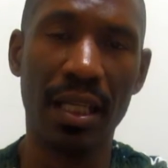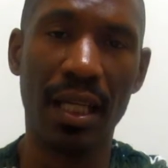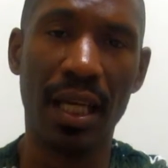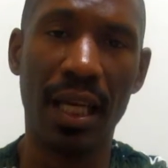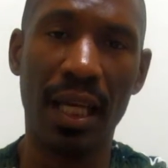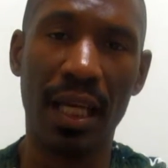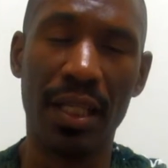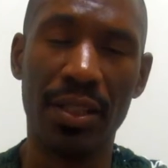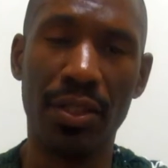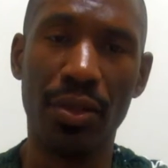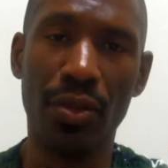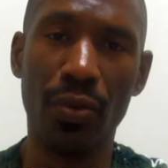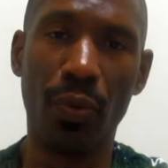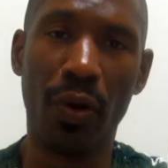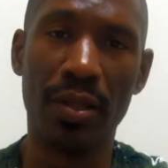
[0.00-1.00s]
and
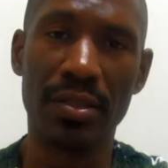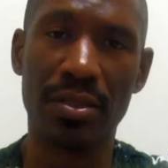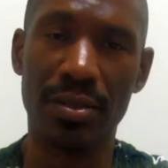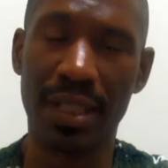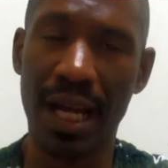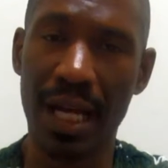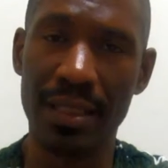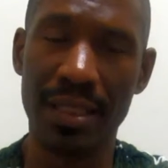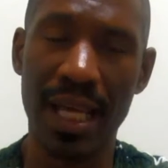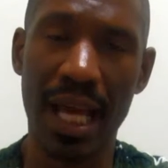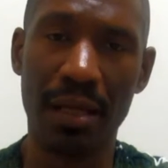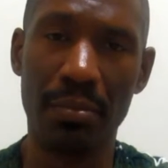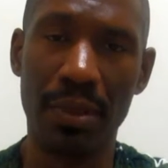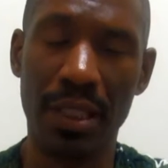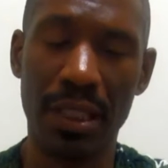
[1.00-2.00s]
you want to
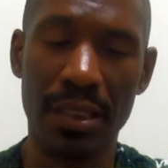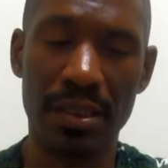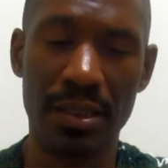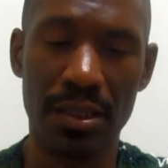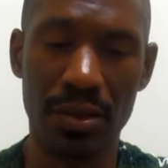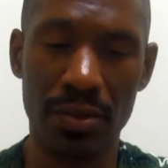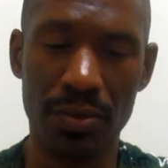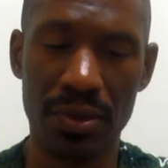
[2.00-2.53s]
contact me to